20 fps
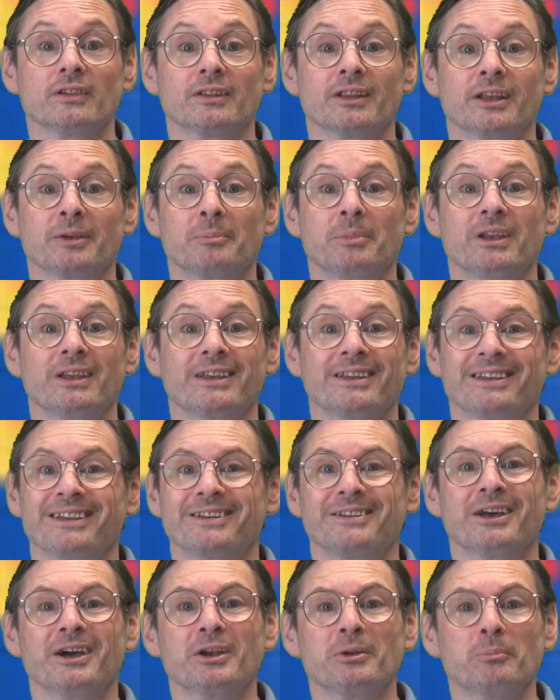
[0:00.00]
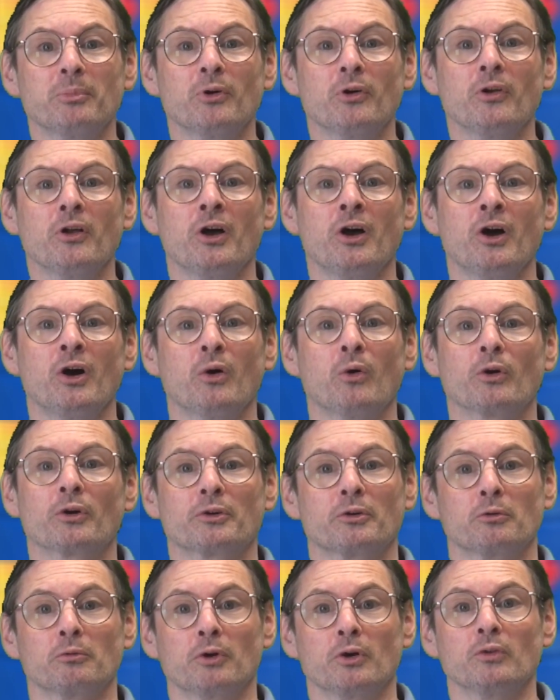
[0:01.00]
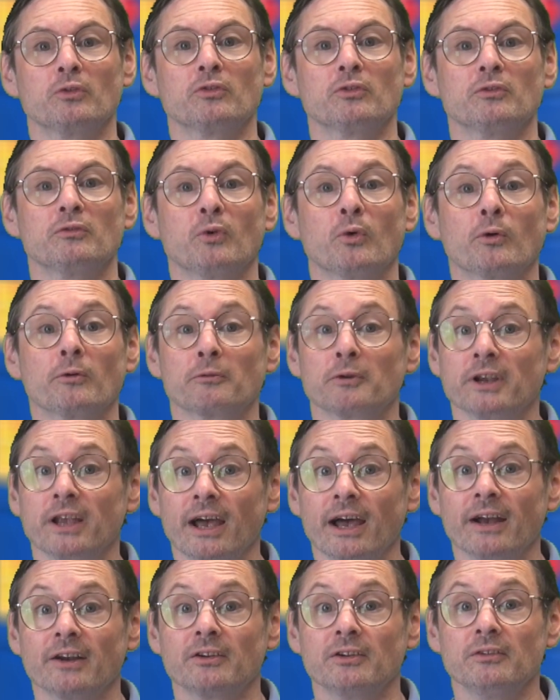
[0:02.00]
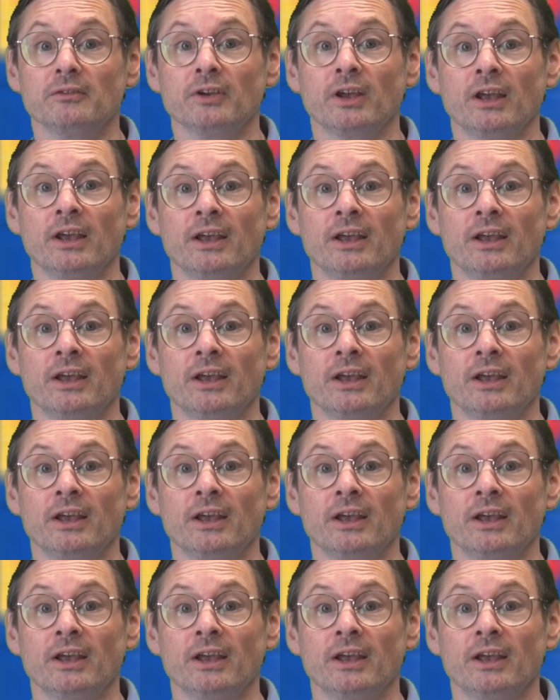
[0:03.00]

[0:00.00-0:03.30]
like being ignitable or corrosive or reactive.